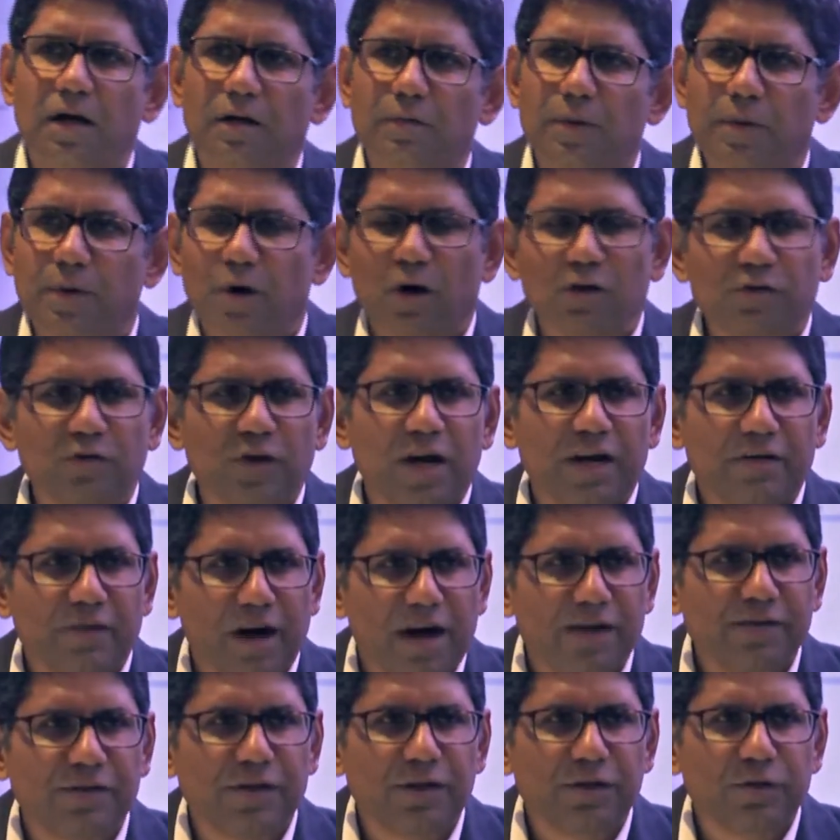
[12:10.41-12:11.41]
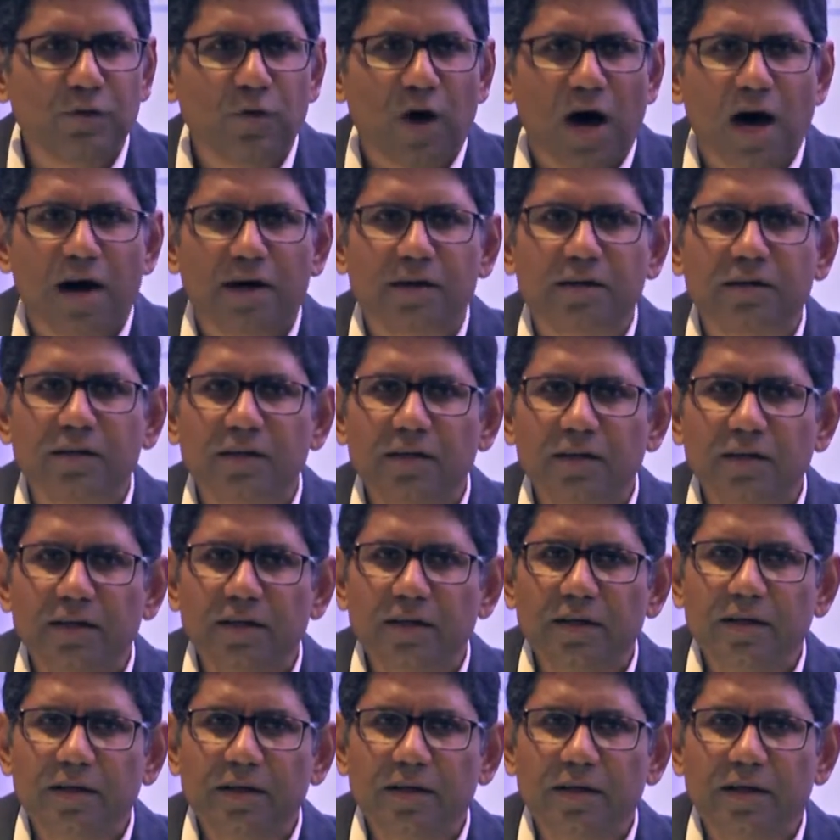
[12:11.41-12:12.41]
We were also advisor to ARC
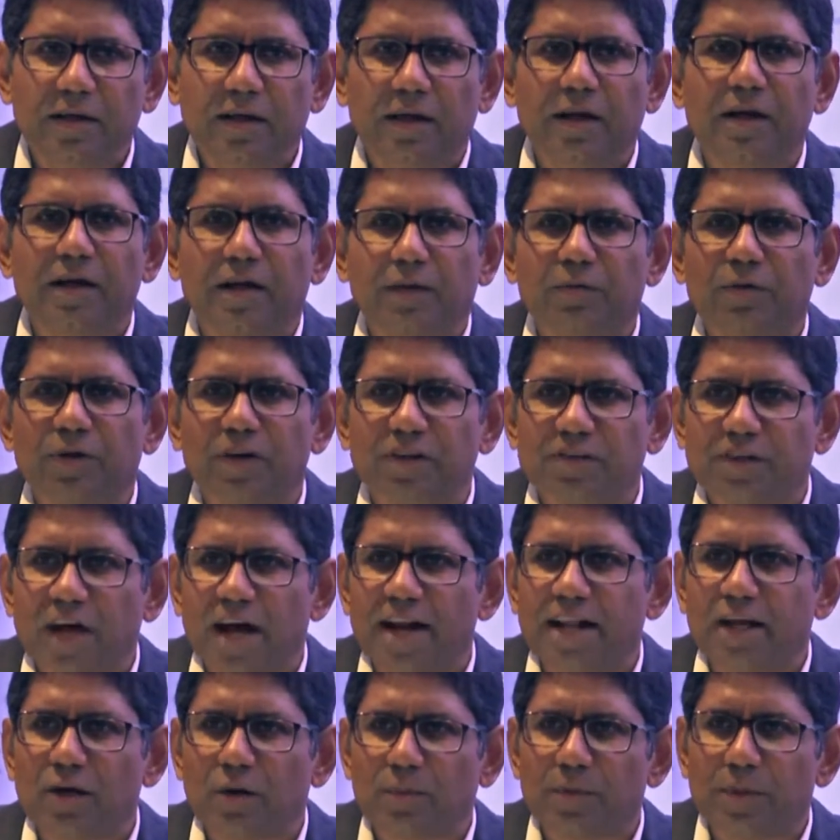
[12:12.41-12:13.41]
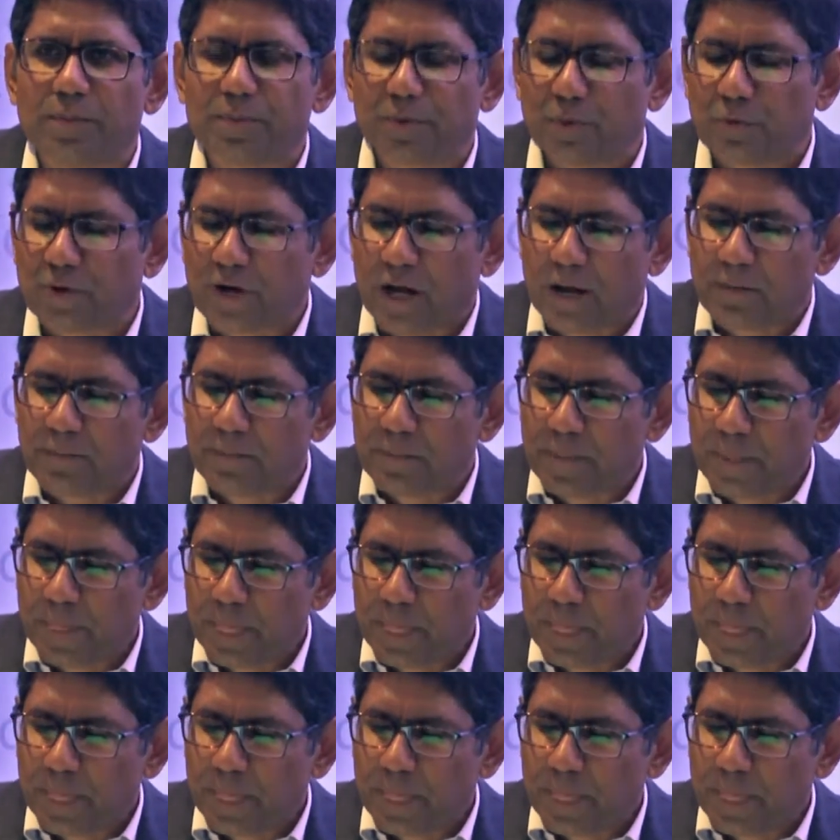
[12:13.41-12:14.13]
in terms of designing of the program.